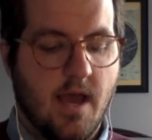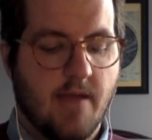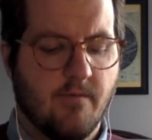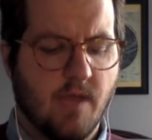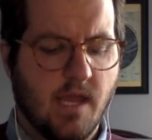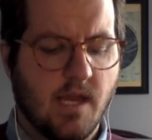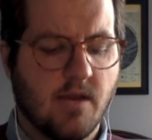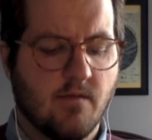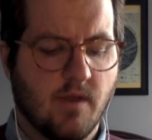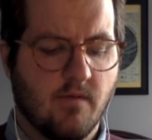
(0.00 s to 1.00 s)
I read
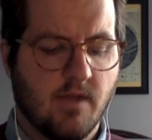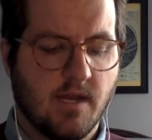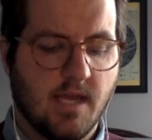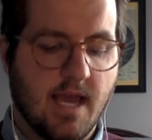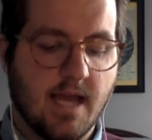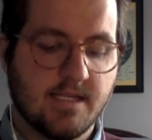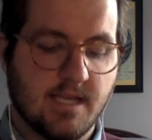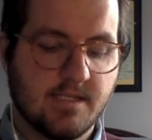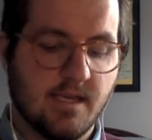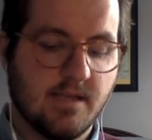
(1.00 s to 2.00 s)
and reread Kiana's
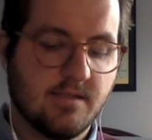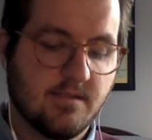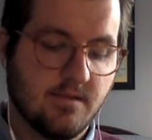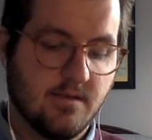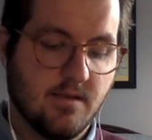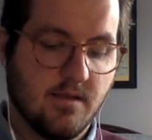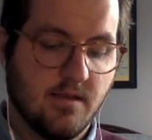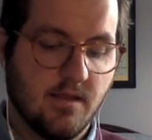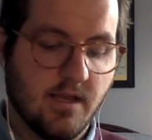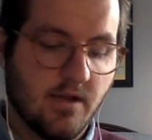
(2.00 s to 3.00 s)
essays,
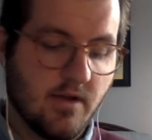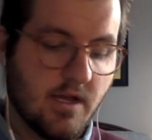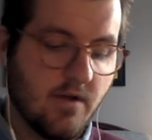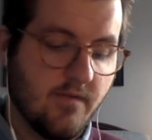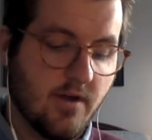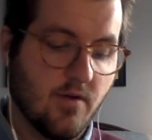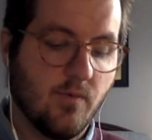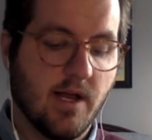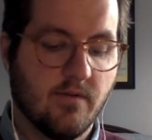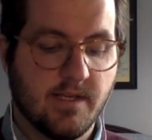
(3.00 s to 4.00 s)
lingering over her
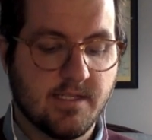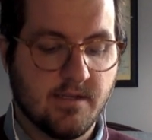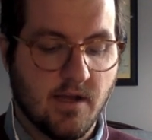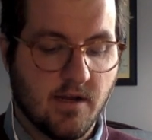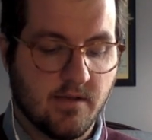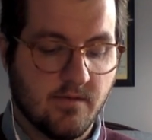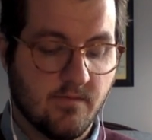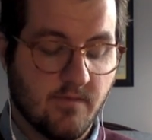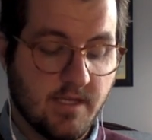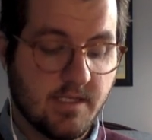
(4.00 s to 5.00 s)
well-reasoned ar-
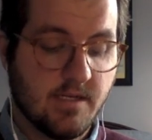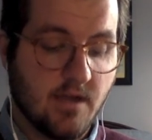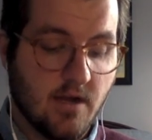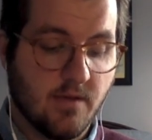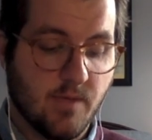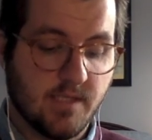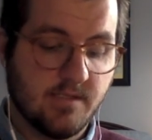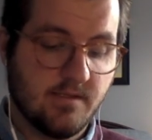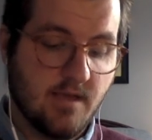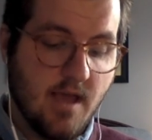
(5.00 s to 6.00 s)
reasoned arguments.